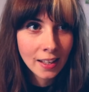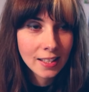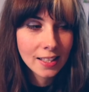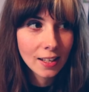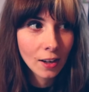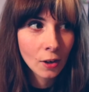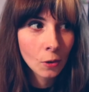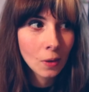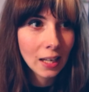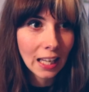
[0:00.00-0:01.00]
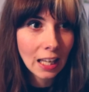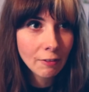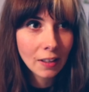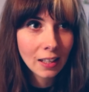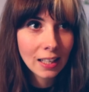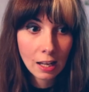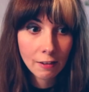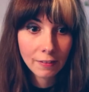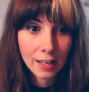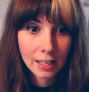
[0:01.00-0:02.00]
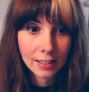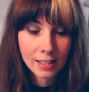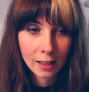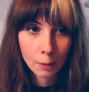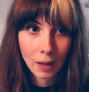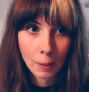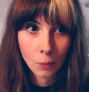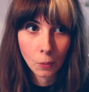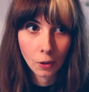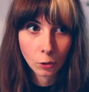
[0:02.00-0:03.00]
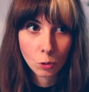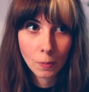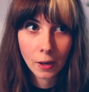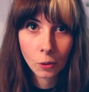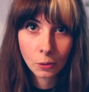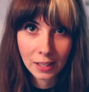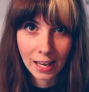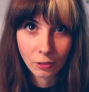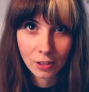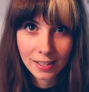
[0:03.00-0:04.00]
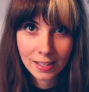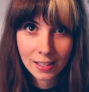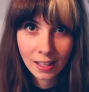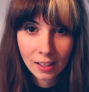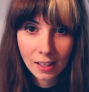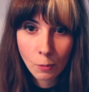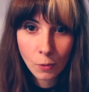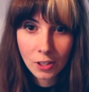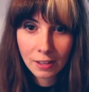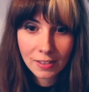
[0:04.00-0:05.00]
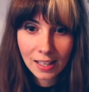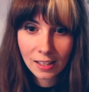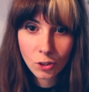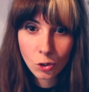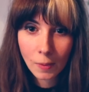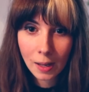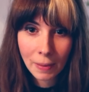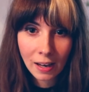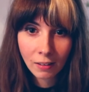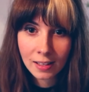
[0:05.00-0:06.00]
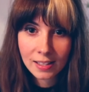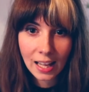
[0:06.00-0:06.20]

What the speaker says: So even if they had sent the paperwork to my old address, they would have sent it to my parents.